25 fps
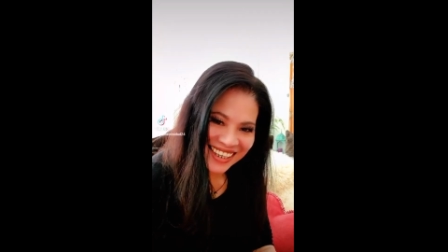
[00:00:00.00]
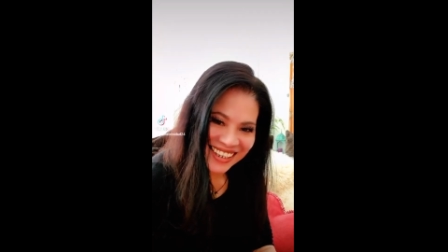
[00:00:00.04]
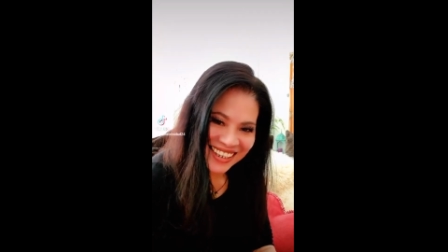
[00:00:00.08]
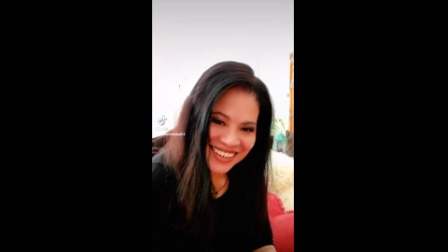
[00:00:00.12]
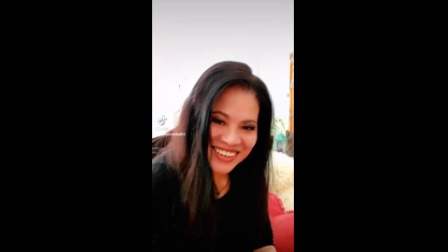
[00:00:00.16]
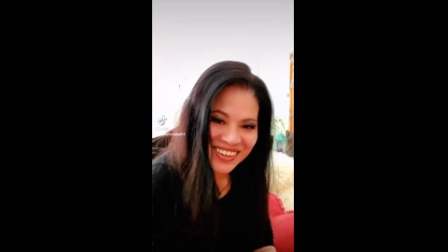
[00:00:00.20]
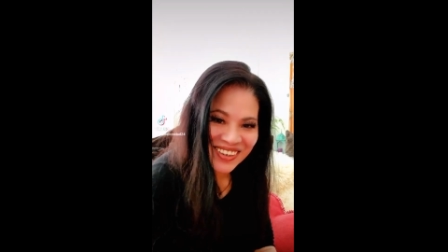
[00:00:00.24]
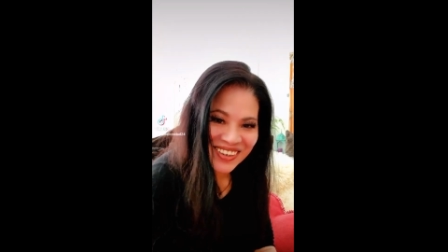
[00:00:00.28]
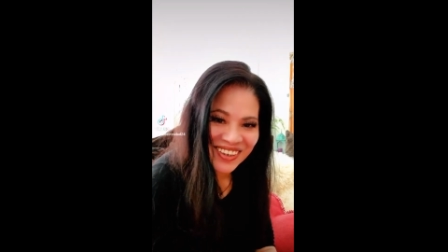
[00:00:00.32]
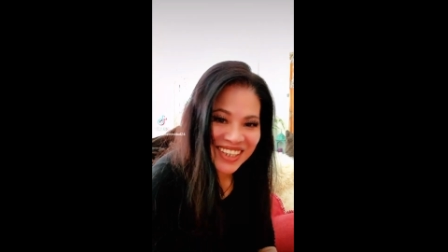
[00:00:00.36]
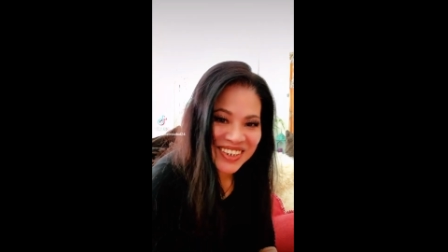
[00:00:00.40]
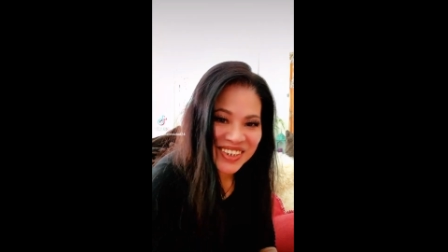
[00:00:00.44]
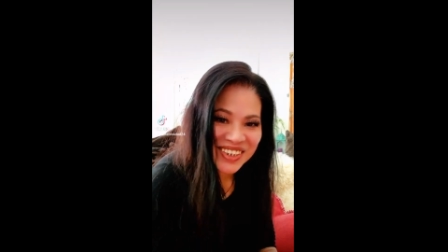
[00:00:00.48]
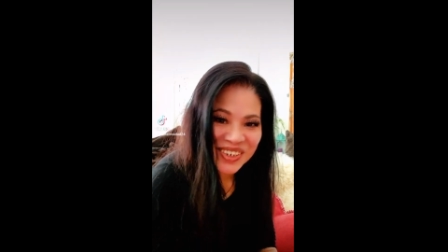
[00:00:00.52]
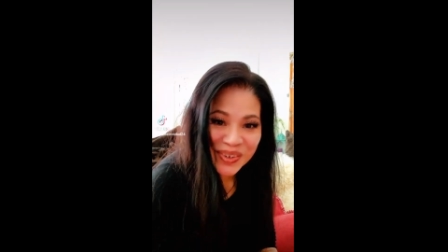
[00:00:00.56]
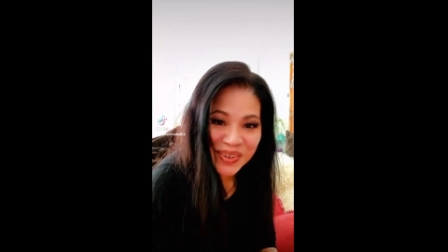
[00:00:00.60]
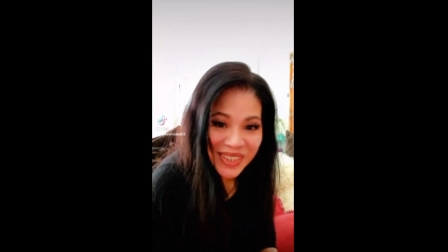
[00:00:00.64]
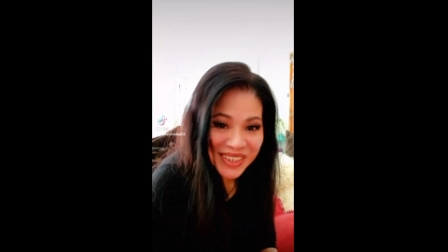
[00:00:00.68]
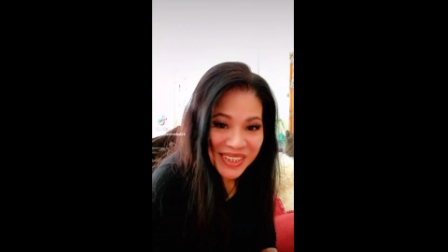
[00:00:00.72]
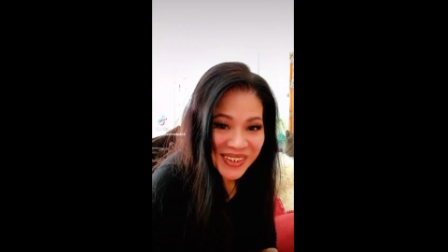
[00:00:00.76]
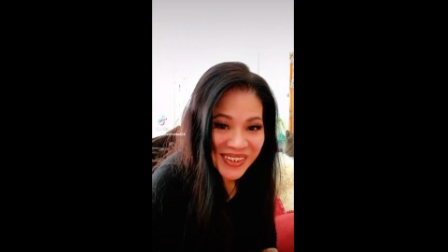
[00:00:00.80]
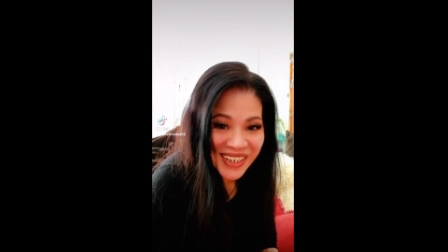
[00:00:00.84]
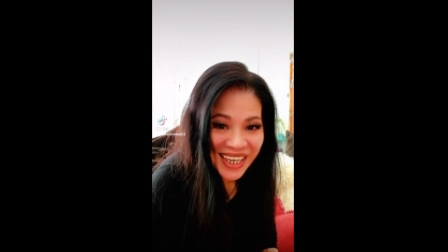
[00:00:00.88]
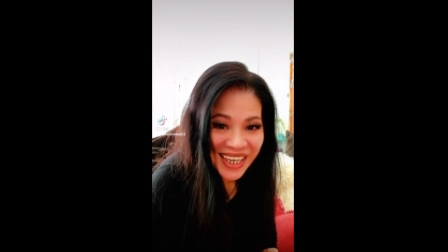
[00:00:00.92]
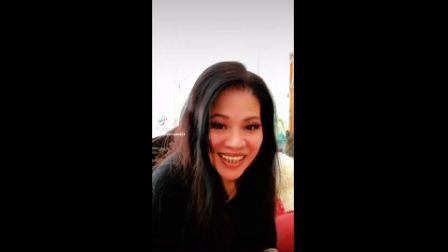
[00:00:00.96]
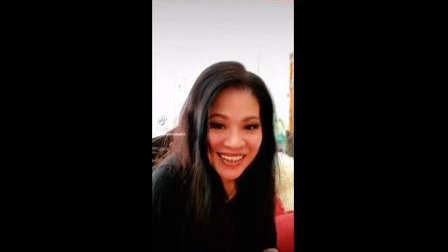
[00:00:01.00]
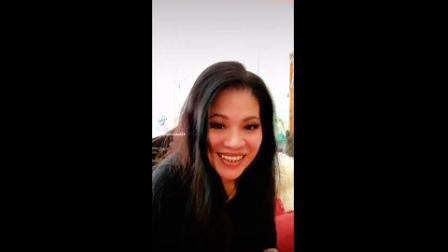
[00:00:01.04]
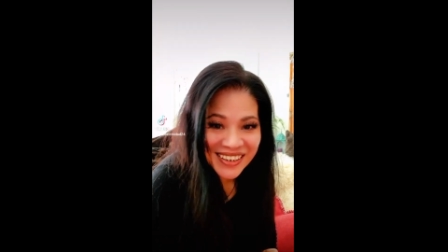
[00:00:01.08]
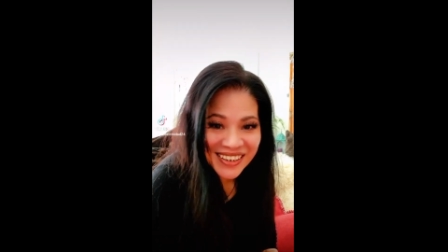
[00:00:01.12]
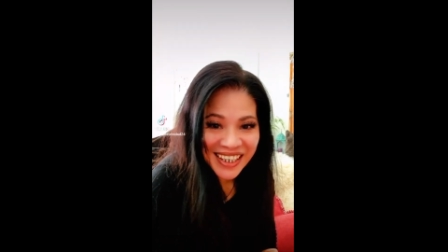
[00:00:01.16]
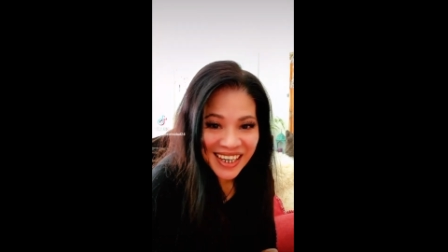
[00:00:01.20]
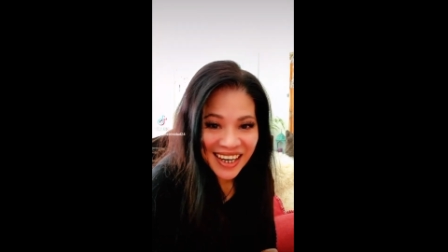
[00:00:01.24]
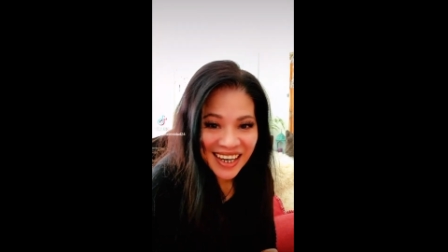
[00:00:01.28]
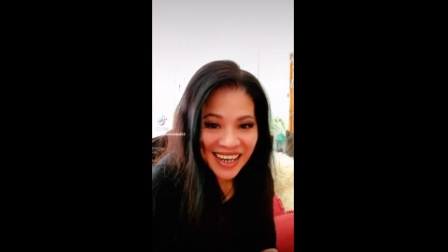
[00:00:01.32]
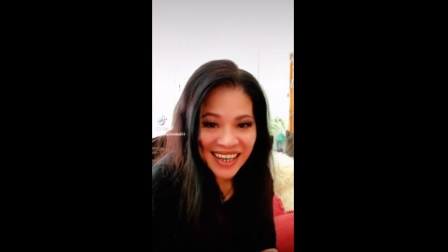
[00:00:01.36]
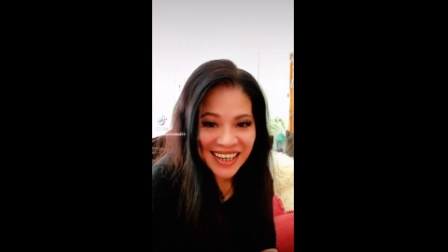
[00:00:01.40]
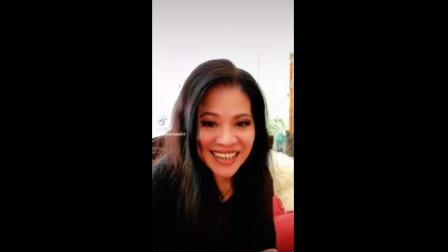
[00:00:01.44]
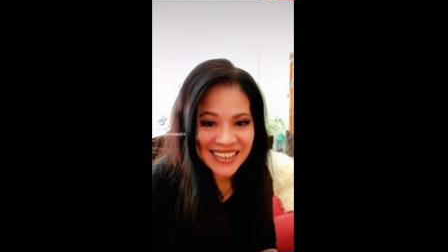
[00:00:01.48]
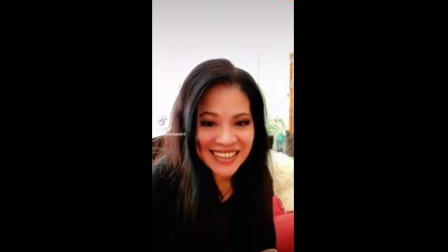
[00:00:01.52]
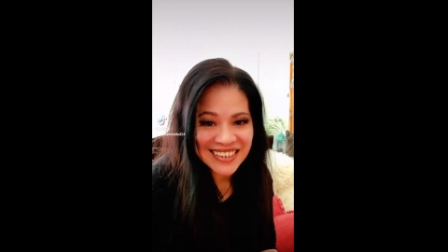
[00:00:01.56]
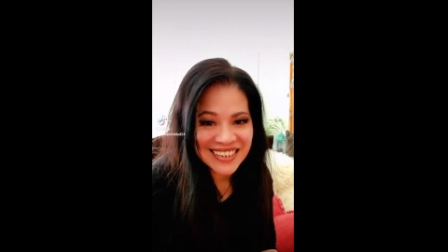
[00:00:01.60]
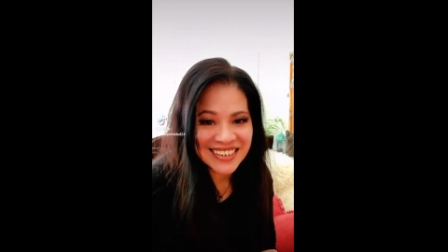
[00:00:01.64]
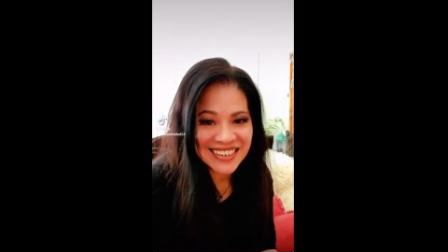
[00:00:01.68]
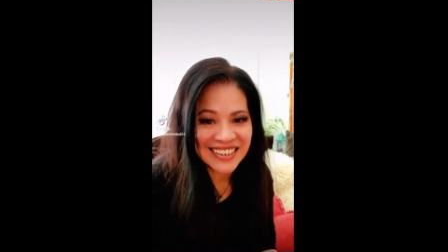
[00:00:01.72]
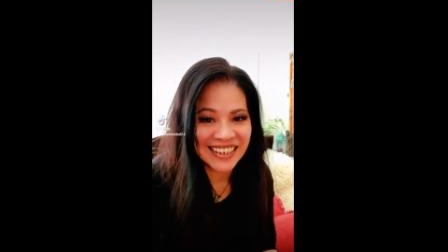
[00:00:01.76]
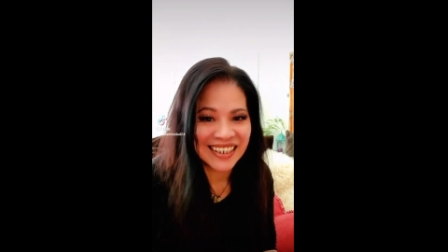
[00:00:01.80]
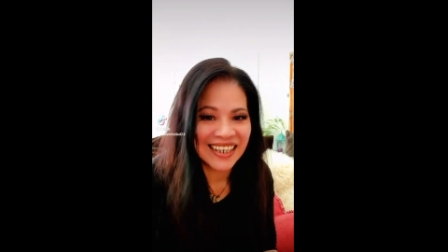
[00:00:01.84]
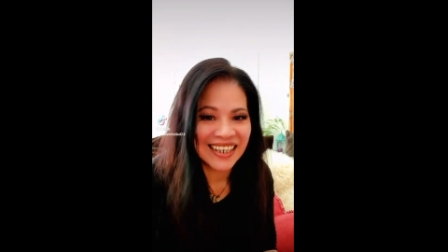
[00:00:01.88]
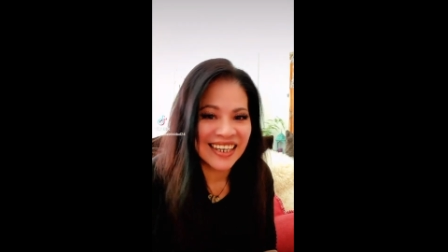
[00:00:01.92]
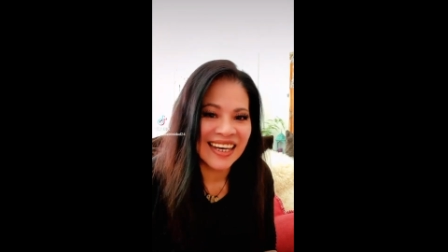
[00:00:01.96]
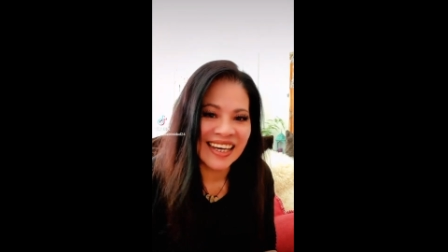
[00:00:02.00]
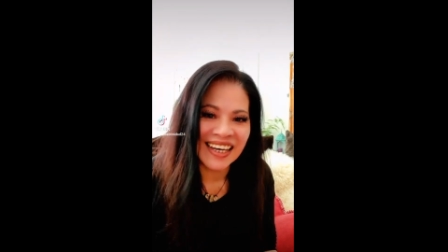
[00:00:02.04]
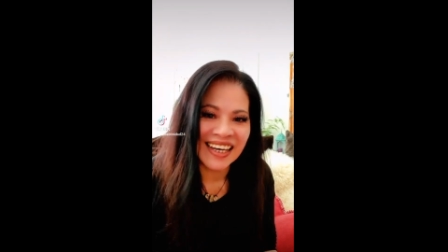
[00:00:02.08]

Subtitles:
So let's do it together, guys.